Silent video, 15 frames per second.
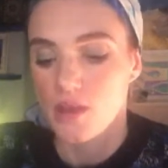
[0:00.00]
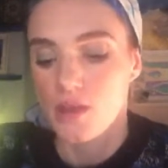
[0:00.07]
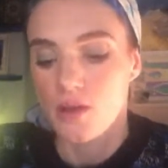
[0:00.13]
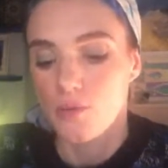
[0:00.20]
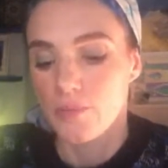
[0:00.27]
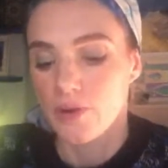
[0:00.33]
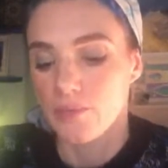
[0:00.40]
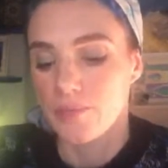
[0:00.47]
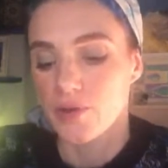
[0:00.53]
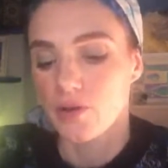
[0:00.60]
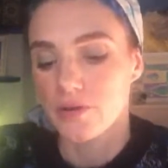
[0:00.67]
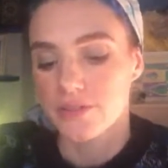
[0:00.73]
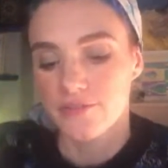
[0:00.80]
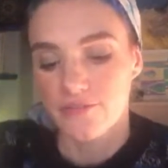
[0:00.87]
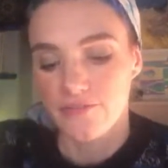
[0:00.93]
But because
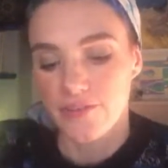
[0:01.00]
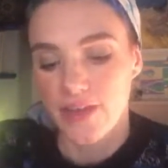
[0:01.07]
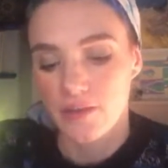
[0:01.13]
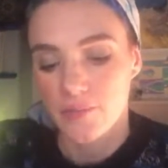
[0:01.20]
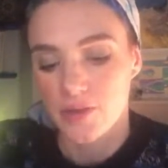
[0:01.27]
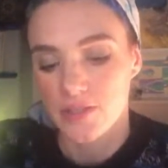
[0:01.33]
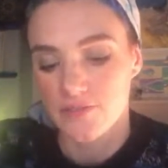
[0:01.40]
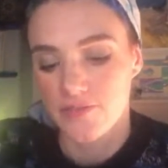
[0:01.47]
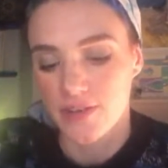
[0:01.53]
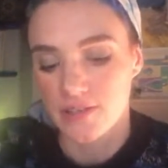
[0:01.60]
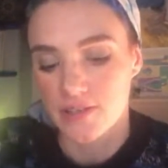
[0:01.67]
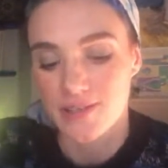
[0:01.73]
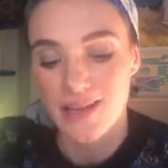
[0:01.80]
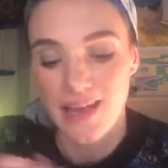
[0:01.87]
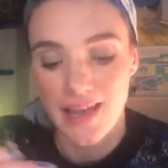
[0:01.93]
felt doesn't
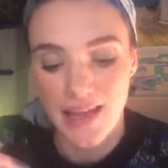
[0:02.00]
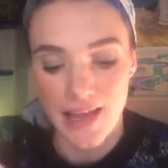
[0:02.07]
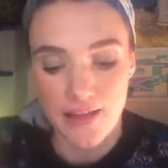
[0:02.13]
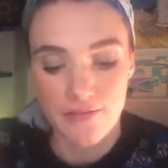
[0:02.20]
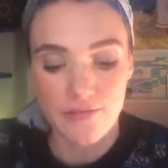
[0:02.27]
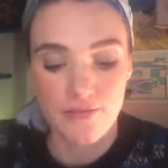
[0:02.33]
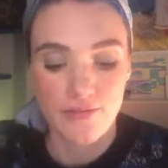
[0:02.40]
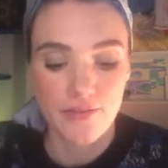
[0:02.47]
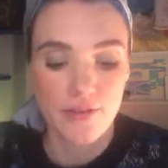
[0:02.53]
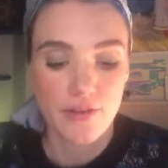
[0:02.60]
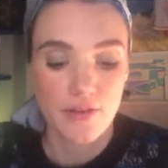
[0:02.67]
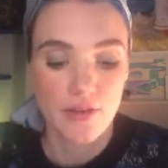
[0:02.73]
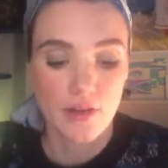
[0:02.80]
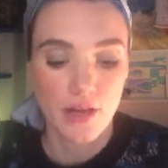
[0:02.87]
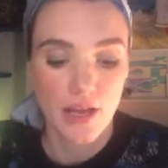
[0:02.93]
have
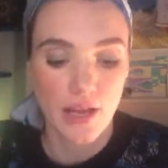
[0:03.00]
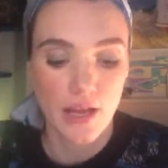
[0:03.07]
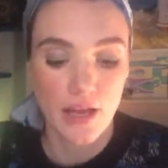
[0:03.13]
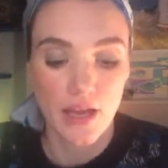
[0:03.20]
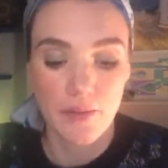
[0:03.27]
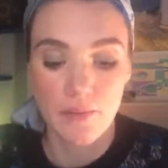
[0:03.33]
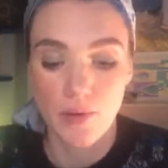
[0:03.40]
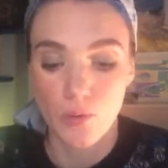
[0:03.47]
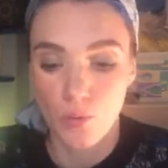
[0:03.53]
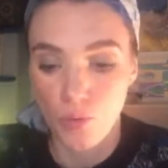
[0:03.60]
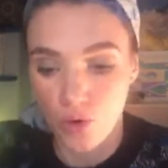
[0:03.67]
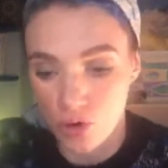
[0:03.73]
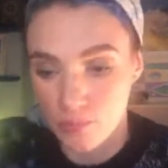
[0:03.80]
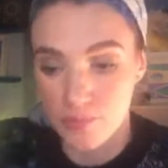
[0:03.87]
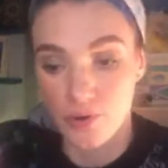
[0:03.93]

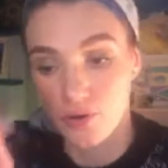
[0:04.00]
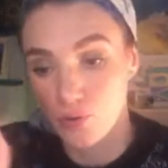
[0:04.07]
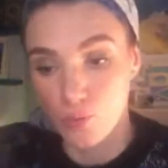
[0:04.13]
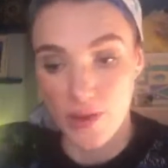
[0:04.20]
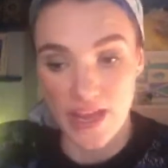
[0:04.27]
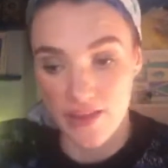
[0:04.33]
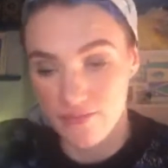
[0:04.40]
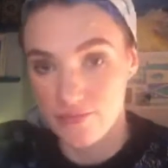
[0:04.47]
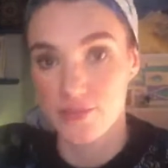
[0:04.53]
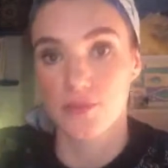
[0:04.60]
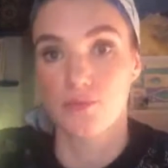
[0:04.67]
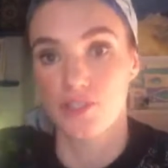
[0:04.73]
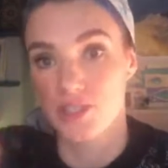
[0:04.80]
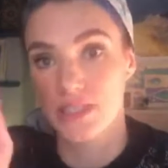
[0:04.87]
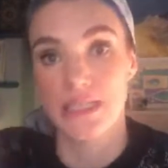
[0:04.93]
warp or weft,
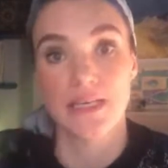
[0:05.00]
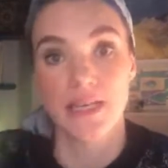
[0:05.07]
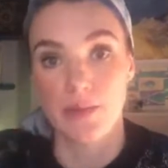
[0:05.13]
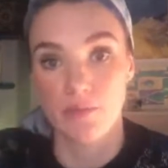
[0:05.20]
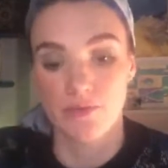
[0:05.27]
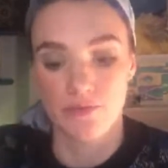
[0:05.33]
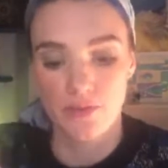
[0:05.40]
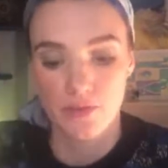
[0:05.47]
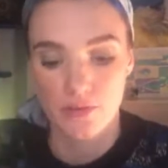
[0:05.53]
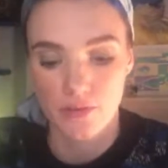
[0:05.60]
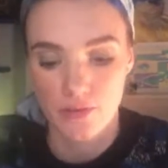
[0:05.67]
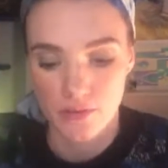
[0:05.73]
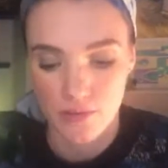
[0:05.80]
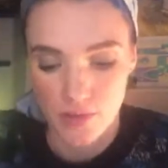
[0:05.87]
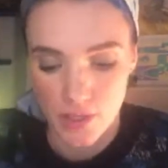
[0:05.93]
which is the name of
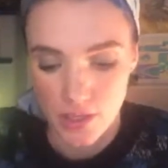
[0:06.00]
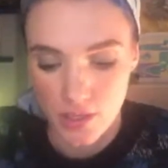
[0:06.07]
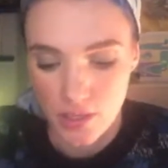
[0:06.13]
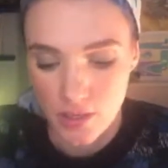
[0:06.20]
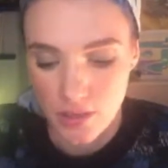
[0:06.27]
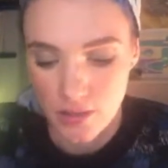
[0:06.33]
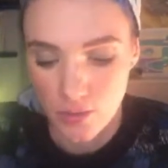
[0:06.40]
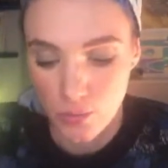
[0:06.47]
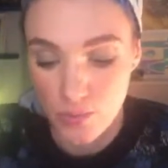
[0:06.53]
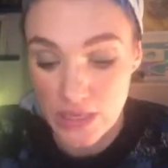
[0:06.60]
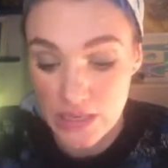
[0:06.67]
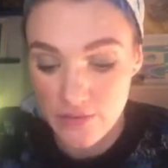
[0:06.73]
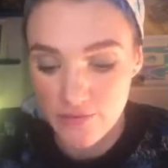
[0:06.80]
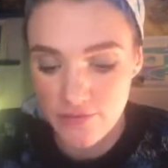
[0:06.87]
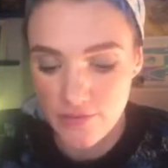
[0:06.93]
the
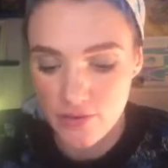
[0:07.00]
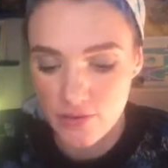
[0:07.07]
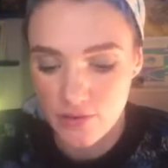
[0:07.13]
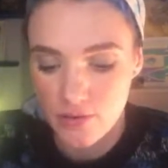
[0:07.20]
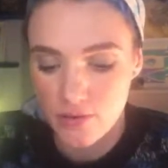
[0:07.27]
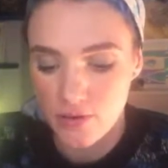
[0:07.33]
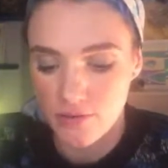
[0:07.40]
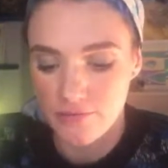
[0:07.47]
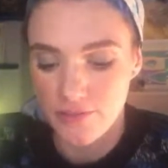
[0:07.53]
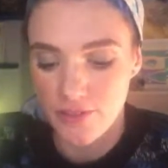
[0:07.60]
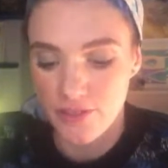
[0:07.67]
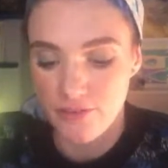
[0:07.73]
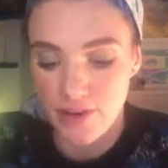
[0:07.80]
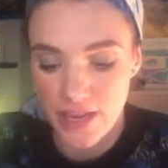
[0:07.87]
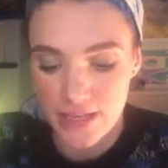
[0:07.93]
weave of the
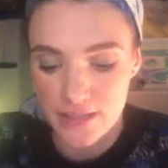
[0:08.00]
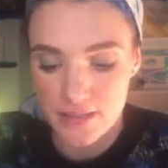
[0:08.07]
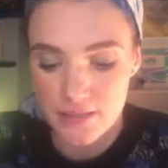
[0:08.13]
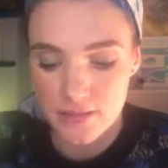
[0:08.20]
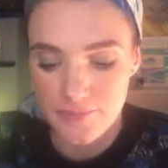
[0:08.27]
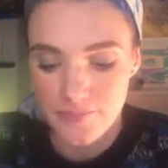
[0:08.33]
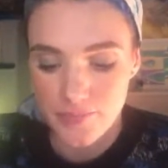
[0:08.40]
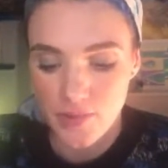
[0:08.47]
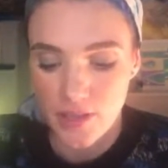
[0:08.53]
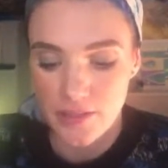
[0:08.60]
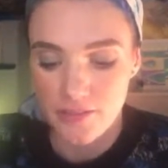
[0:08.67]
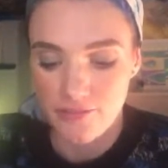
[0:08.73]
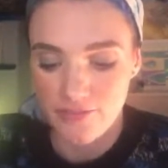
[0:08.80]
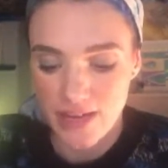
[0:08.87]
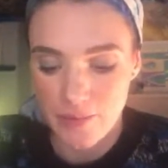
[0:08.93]
threads in the
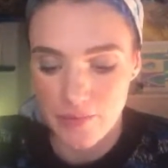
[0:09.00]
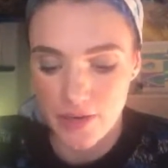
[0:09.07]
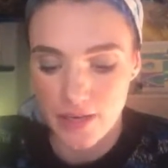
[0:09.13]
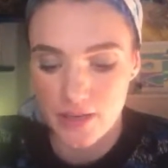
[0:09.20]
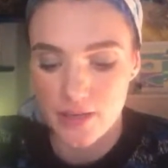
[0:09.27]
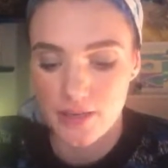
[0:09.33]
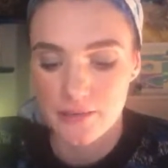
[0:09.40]
fabric,